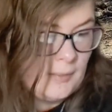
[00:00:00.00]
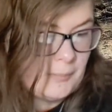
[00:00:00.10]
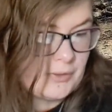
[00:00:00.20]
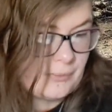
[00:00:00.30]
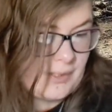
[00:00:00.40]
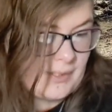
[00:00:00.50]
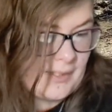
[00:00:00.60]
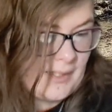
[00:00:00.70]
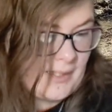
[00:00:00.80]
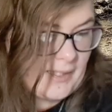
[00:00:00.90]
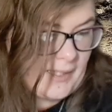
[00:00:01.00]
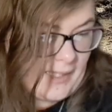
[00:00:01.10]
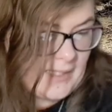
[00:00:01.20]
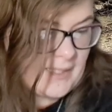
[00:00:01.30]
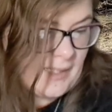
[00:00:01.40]
between
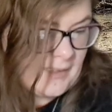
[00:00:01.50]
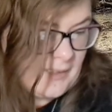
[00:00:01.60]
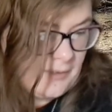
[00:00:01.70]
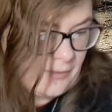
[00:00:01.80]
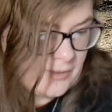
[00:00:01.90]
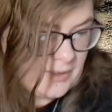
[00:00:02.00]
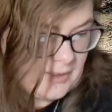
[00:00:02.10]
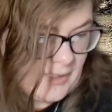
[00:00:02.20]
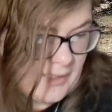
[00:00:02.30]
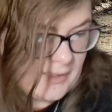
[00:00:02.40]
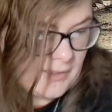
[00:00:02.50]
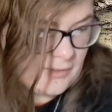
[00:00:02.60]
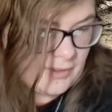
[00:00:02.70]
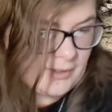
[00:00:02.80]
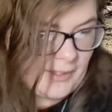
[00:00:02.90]
890 and 1390
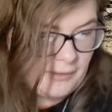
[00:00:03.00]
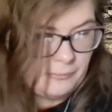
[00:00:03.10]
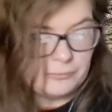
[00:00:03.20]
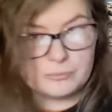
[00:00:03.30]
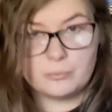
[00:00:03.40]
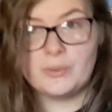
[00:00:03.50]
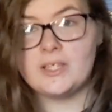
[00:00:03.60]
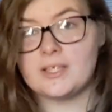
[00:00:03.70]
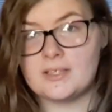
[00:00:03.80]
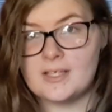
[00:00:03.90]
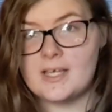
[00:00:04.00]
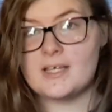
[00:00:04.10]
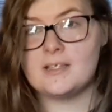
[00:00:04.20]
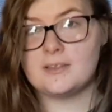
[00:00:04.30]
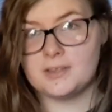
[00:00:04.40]
during that Wheaton
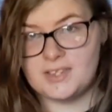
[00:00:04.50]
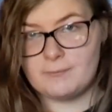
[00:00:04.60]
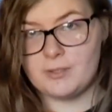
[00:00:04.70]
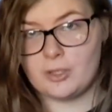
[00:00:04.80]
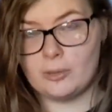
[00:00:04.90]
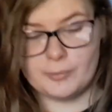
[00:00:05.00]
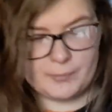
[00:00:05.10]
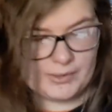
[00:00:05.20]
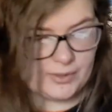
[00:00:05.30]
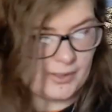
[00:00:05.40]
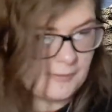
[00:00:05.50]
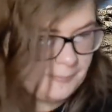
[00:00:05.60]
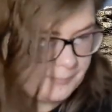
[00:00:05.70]
and Safety Harbor period.